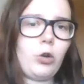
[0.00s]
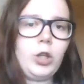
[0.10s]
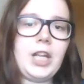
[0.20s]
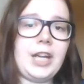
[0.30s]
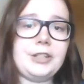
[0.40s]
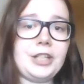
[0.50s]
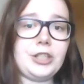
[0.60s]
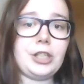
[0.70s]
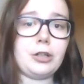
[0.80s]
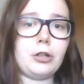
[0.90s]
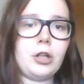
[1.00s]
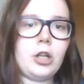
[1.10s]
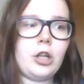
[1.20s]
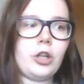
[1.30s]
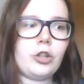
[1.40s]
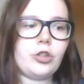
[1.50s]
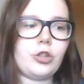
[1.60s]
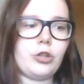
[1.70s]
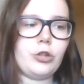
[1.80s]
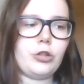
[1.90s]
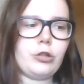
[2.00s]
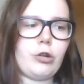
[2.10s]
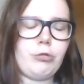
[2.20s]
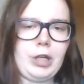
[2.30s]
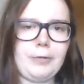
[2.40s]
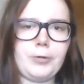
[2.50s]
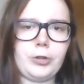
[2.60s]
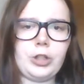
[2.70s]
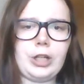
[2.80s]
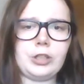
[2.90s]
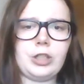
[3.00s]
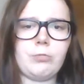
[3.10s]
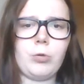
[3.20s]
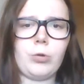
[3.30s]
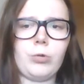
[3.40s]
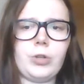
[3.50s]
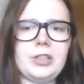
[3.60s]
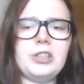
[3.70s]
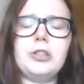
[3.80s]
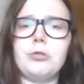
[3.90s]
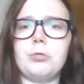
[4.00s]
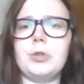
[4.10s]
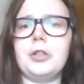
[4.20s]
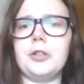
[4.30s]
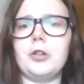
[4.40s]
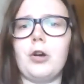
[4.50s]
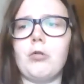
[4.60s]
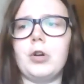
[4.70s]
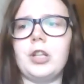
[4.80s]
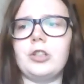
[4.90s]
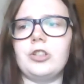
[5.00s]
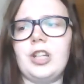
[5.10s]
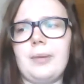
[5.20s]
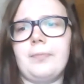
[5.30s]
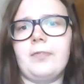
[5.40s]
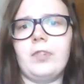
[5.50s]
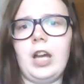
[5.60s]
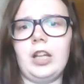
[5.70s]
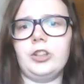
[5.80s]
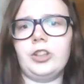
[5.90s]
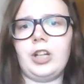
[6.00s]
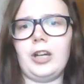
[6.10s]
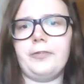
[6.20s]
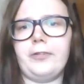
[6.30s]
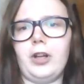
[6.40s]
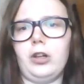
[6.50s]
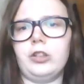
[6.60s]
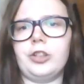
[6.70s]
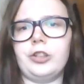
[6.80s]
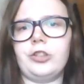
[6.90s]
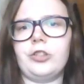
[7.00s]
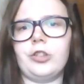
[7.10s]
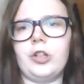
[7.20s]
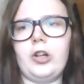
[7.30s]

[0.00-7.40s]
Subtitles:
only had a year to cover that, it didn't really go in depth, and I felt it